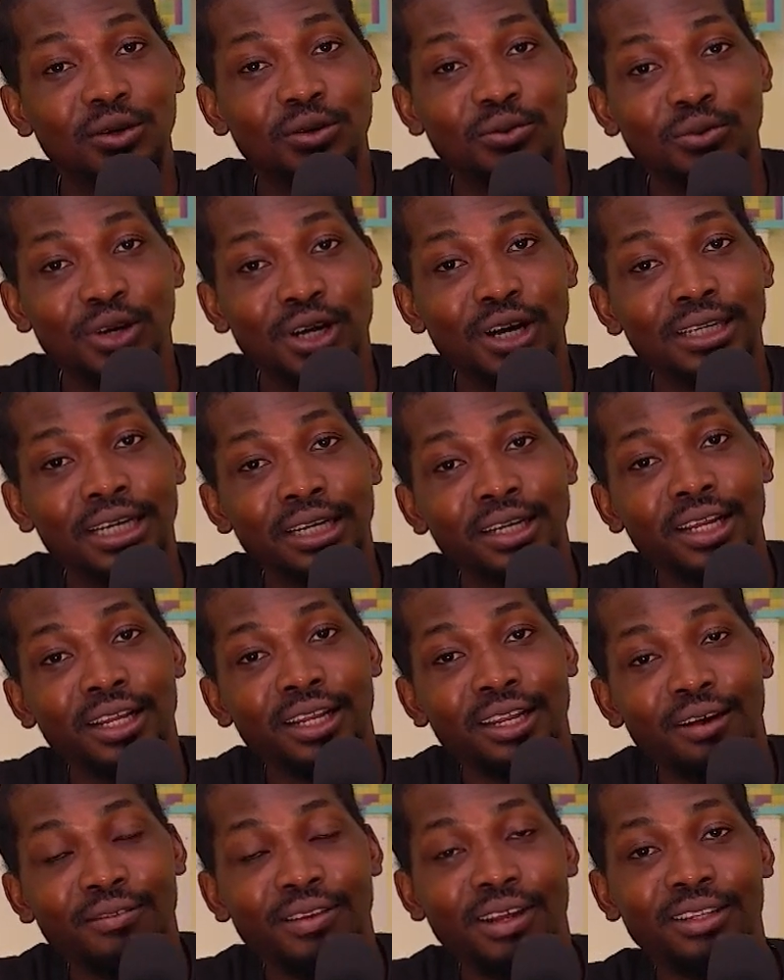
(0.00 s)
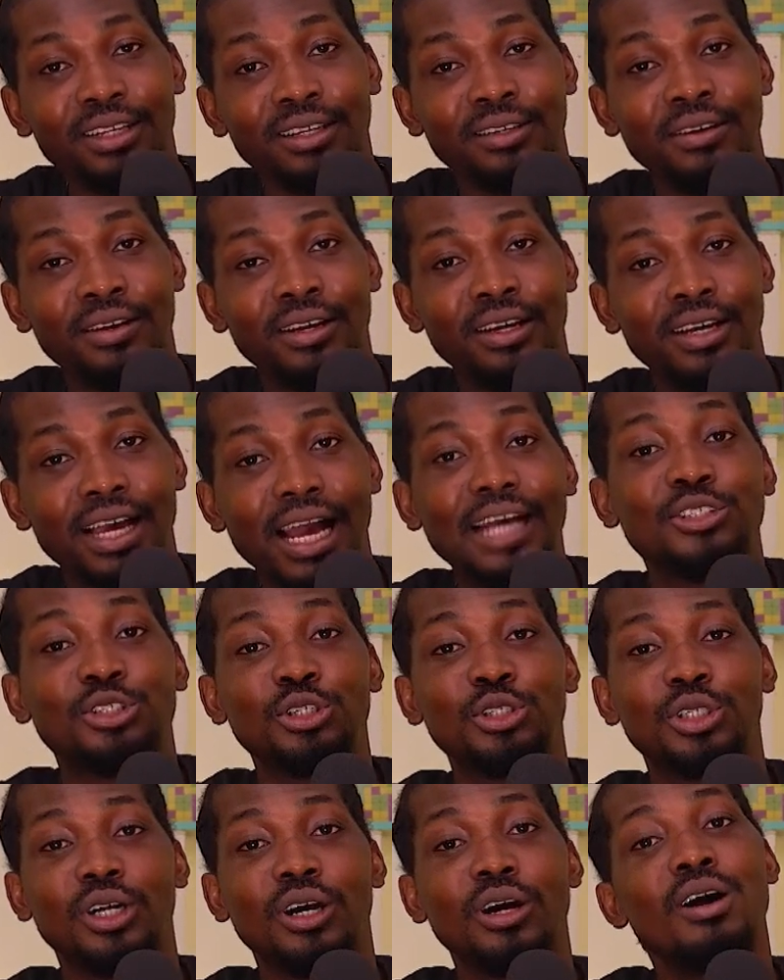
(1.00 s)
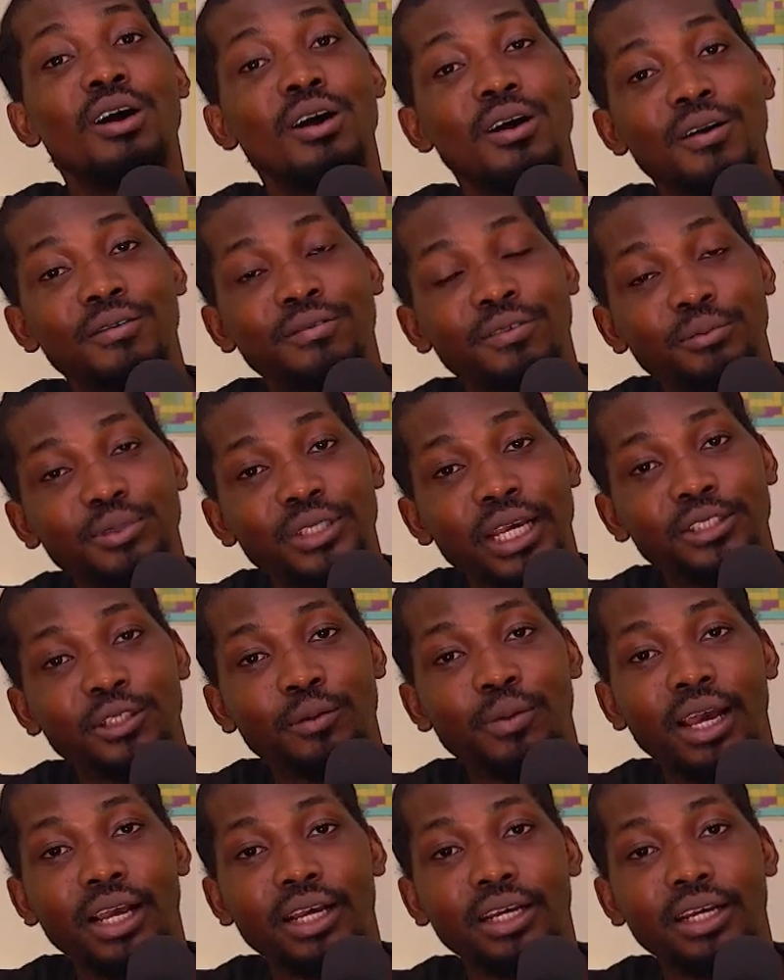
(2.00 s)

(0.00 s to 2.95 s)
we got another love letter, as usual, from Central Bank.